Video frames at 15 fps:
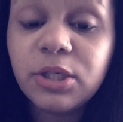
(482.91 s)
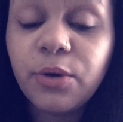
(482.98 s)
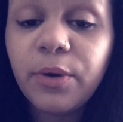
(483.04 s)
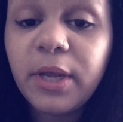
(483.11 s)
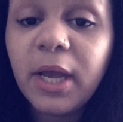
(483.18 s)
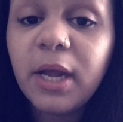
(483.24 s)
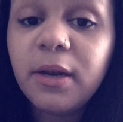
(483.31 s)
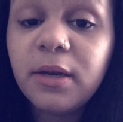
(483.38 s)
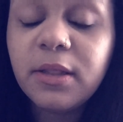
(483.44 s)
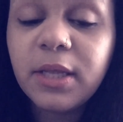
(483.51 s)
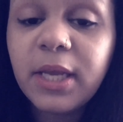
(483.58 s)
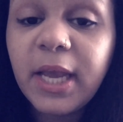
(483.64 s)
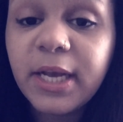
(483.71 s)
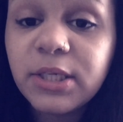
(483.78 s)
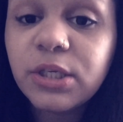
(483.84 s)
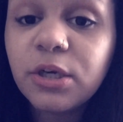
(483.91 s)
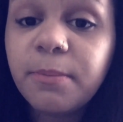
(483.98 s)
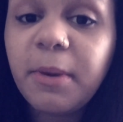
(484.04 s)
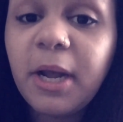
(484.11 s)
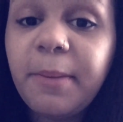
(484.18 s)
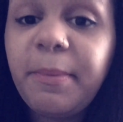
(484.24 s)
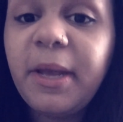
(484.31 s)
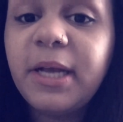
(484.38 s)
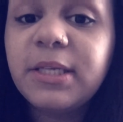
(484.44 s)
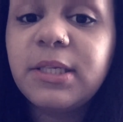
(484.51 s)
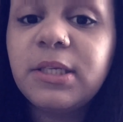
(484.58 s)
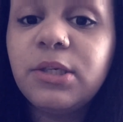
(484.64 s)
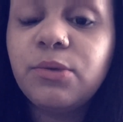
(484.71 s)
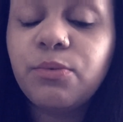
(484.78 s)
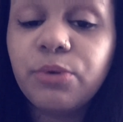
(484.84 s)
So again, the gastric bypass
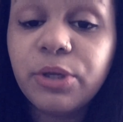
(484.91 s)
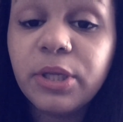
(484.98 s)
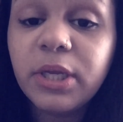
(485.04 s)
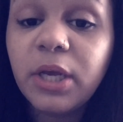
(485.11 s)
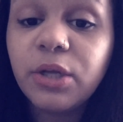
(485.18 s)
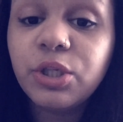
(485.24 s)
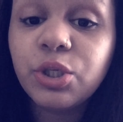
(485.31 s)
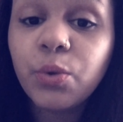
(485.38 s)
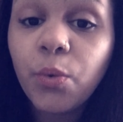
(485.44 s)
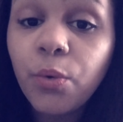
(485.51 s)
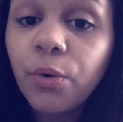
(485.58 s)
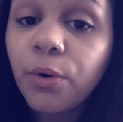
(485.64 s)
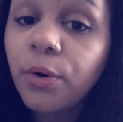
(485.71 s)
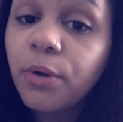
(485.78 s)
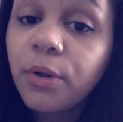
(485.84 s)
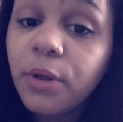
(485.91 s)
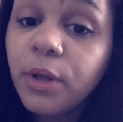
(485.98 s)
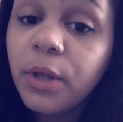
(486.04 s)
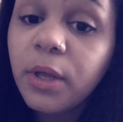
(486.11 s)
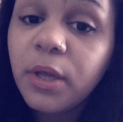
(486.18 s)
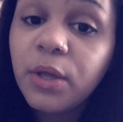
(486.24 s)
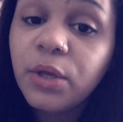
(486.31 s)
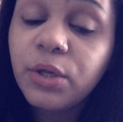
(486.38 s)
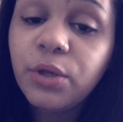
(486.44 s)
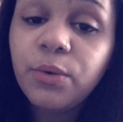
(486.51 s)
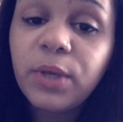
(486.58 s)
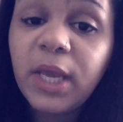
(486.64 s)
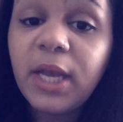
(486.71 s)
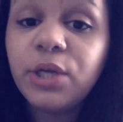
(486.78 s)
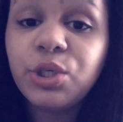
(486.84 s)
is really a tool. You
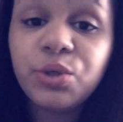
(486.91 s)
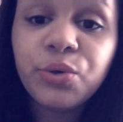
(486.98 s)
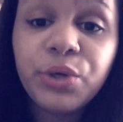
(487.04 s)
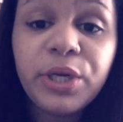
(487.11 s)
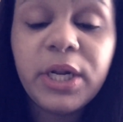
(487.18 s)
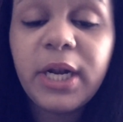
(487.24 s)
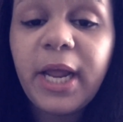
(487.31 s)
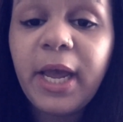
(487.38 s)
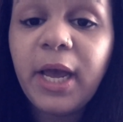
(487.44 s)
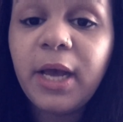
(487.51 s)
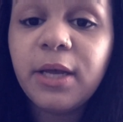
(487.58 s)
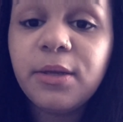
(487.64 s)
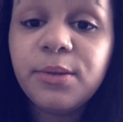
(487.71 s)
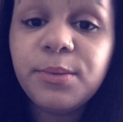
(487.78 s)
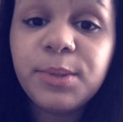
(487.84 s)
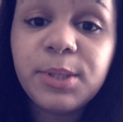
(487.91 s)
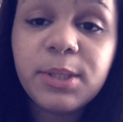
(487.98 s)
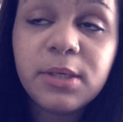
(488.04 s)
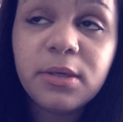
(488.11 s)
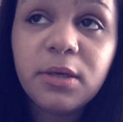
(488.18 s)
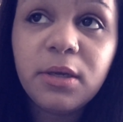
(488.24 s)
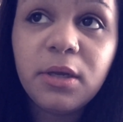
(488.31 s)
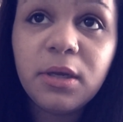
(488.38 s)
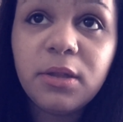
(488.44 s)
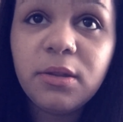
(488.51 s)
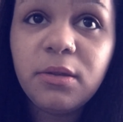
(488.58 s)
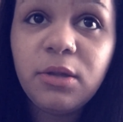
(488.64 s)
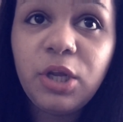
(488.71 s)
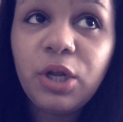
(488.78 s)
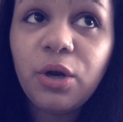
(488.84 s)
can't treat it as,
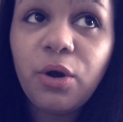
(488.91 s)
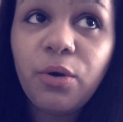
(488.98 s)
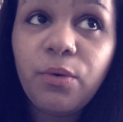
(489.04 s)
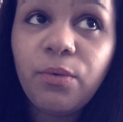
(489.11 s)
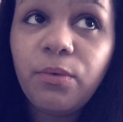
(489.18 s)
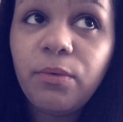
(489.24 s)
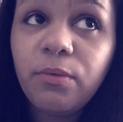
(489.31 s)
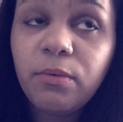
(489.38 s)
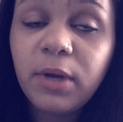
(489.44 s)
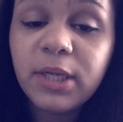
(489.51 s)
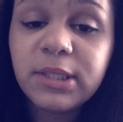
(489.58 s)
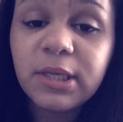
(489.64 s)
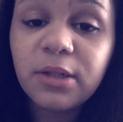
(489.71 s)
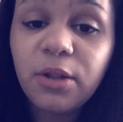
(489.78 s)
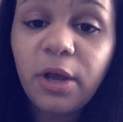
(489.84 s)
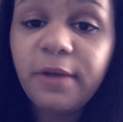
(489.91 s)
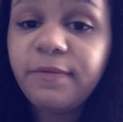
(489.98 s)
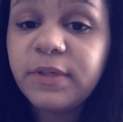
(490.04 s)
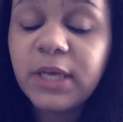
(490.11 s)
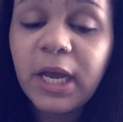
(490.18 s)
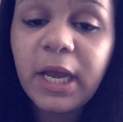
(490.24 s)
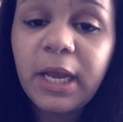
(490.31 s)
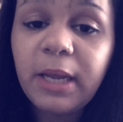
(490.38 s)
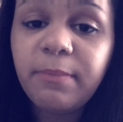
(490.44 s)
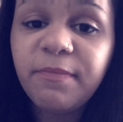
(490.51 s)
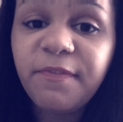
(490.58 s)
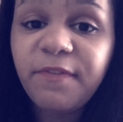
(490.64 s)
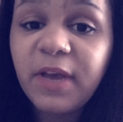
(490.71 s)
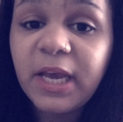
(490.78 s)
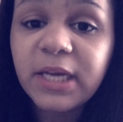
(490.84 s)
you know, it's a lifetime
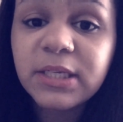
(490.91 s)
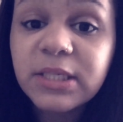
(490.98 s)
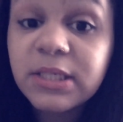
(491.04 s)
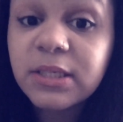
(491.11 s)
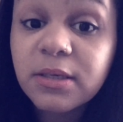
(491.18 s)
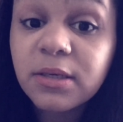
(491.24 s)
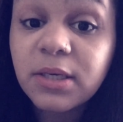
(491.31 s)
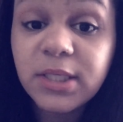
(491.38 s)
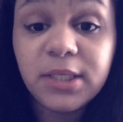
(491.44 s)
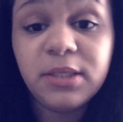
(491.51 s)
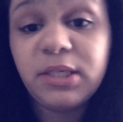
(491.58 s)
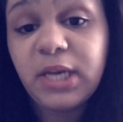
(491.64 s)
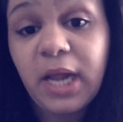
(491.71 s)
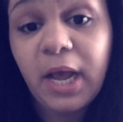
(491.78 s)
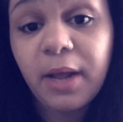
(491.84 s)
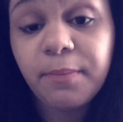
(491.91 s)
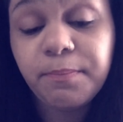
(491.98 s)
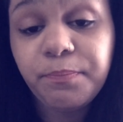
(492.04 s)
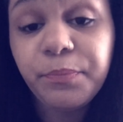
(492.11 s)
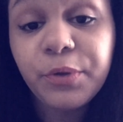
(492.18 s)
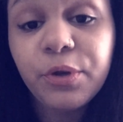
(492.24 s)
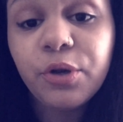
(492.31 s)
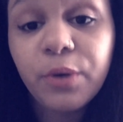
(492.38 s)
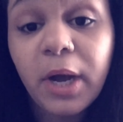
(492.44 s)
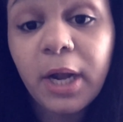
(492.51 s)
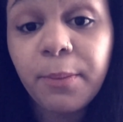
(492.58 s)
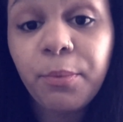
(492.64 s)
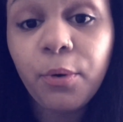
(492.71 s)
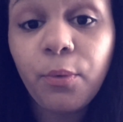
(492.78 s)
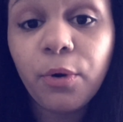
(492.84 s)
fix, because it's not. You do got
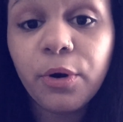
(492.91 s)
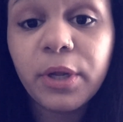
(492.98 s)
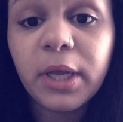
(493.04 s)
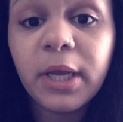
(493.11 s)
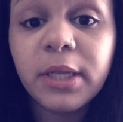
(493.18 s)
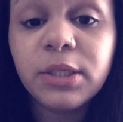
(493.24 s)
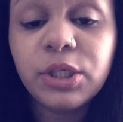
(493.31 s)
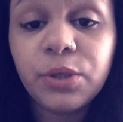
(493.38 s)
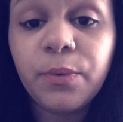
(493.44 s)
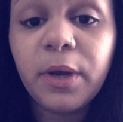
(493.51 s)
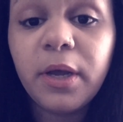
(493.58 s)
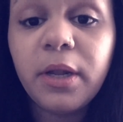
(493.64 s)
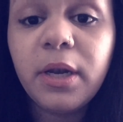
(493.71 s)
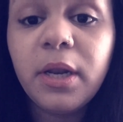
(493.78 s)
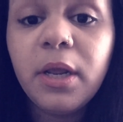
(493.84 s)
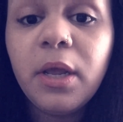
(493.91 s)
to put work into it.